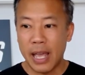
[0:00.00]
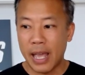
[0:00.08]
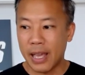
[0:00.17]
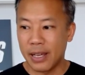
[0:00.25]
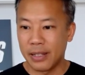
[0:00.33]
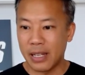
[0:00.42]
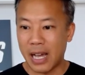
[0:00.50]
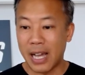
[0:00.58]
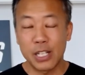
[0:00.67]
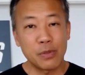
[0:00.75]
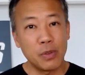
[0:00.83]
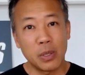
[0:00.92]
And I
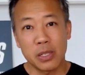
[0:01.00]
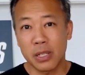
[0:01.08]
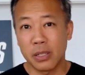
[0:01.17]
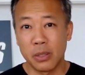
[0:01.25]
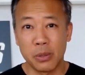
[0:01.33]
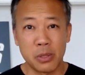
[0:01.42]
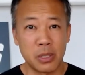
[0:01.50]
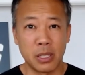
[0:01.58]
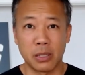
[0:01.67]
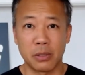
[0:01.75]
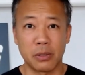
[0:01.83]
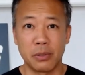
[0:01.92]
just focus on those
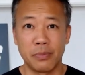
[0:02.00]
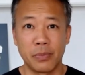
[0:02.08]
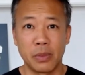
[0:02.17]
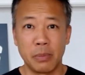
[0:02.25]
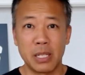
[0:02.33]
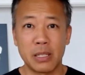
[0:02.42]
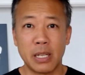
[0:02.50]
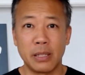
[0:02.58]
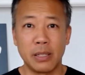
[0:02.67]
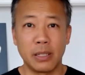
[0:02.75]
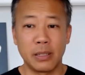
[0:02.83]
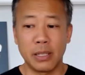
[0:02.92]
things because I
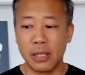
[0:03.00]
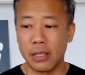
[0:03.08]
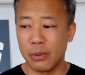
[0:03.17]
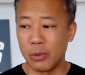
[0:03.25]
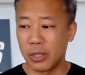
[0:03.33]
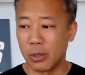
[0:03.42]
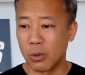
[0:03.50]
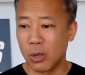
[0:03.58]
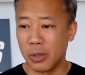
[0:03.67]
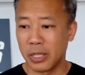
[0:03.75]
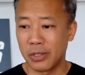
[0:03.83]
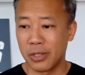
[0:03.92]
think that eh, with a
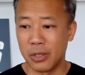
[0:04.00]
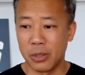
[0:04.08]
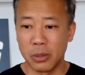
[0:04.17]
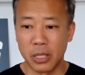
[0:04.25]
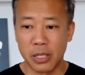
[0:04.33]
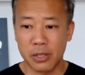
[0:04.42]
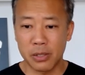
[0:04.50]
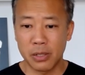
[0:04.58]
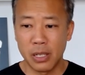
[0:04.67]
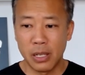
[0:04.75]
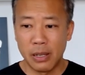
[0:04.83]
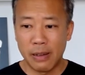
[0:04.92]
growing to do list,
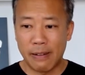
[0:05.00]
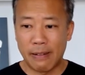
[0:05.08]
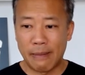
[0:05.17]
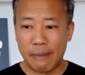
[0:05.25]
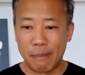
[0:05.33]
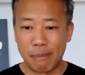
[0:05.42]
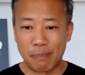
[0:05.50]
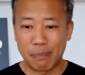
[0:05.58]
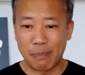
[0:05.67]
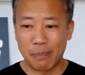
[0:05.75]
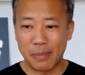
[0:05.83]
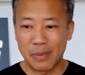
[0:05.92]
um,
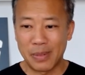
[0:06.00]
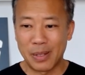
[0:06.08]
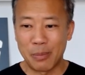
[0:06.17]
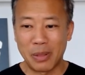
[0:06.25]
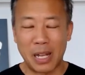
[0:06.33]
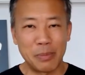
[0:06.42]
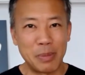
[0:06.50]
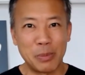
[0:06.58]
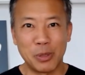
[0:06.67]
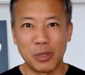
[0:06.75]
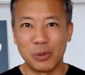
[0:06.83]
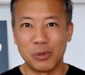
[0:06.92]
you know, a lot of
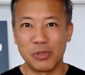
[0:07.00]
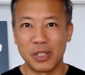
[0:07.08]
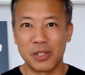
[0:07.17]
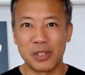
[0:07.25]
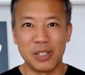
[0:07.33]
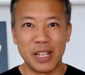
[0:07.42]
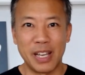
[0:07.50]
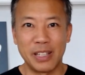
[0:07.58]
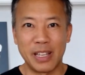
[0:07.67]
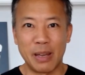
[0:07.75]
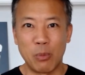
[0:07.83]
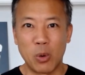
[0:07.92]
people finish the day
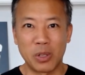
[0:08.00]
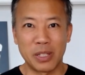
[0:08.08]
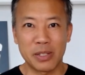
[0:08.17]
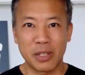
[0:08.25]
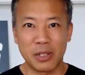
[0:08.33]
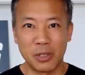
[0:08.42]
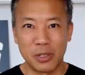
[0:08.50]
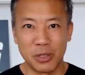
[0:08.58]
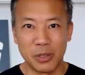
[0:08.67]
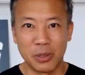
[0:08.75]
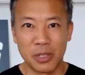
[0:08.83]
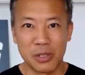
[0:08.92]
and they have more things on their to
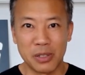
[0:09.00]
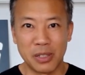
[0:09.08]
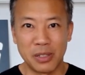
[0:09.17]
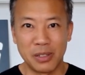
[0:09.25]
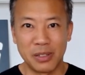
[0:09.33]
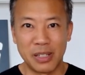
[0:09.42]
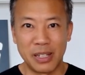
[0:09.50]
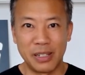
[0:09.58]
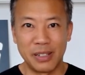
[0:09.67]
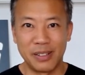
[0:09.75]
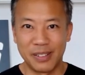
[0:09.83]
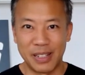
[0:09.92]
do list than,
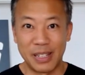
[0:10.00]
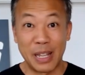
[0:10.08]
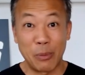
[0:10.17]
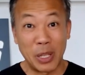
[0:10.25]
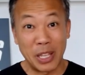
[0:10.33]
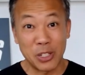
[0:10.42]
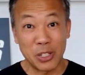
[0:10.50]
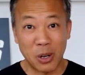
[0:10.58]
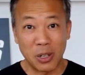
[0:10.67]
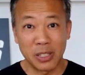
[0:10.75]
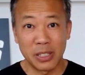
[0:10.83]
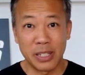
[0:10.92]
than, than, than when they
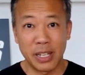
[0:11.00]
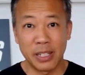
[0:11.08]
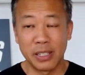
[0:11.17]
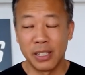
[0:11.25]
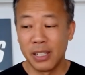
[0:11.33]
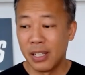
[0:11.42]
started the day.